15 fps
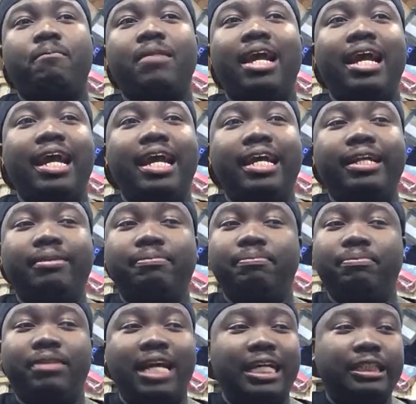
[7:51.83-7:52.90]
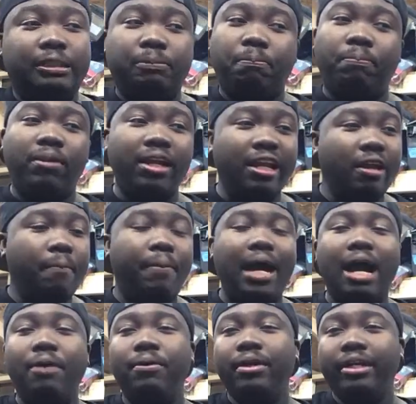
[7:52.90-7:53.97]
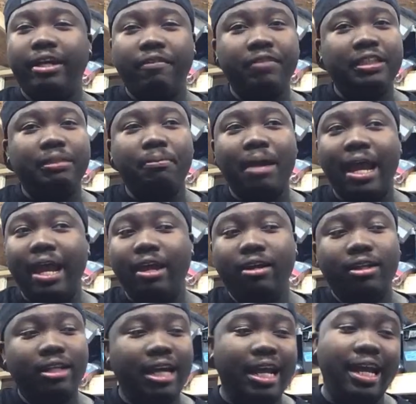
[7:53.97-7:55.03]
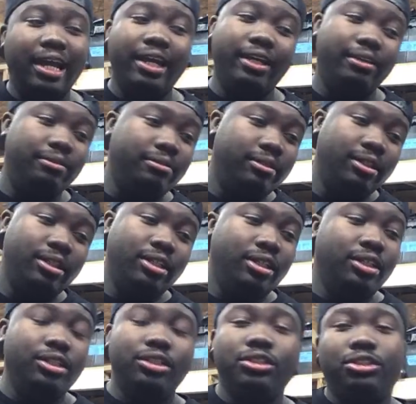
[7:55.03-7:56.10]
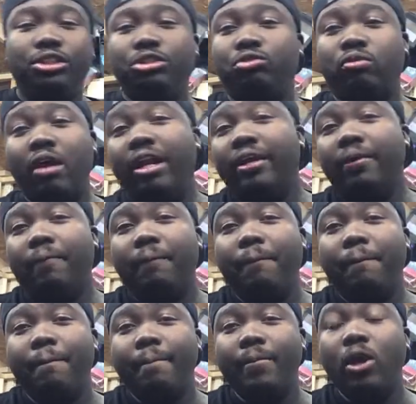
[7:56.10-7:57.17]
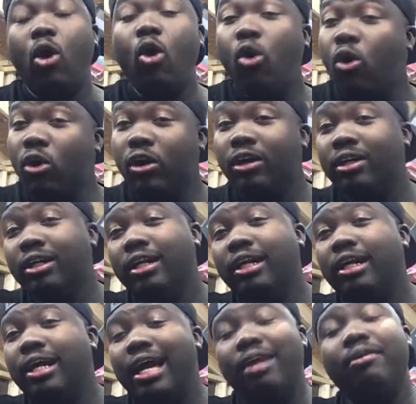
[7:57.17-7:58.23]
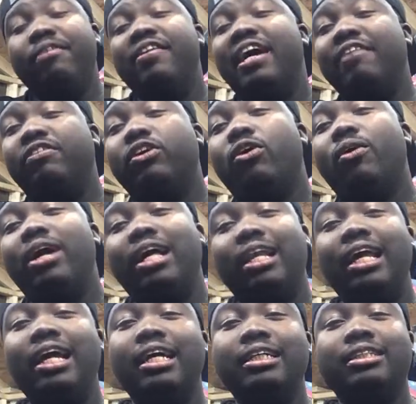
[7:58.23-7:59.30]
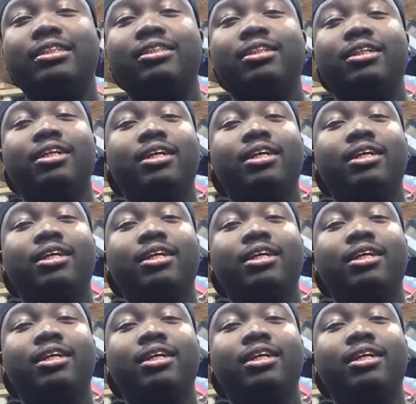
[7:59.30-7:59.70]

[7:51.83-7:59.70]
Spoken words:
And that's plenty of power. Give it some angle and just run it. Or, I don't even have to go LS.